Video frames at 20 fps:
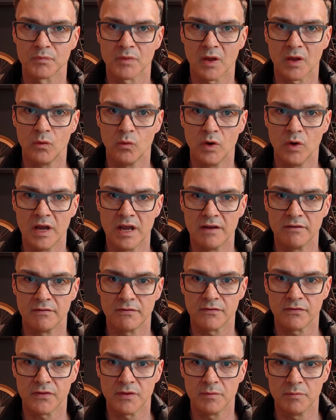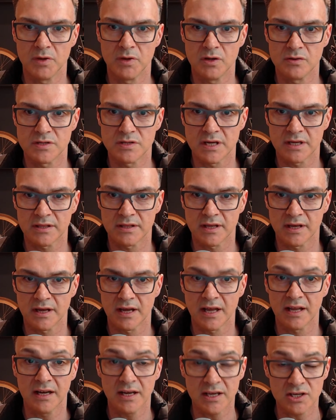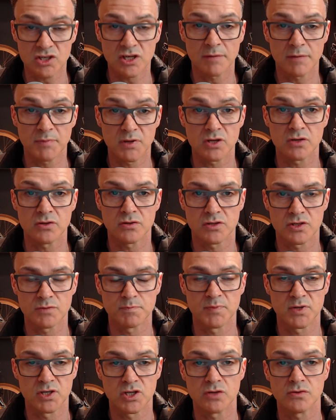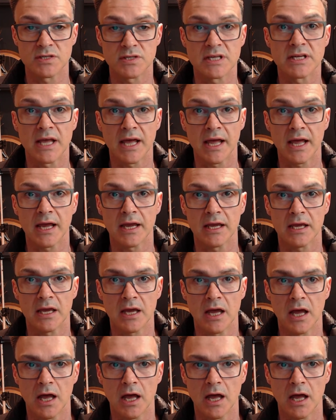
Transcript: with the music that I literally produced today.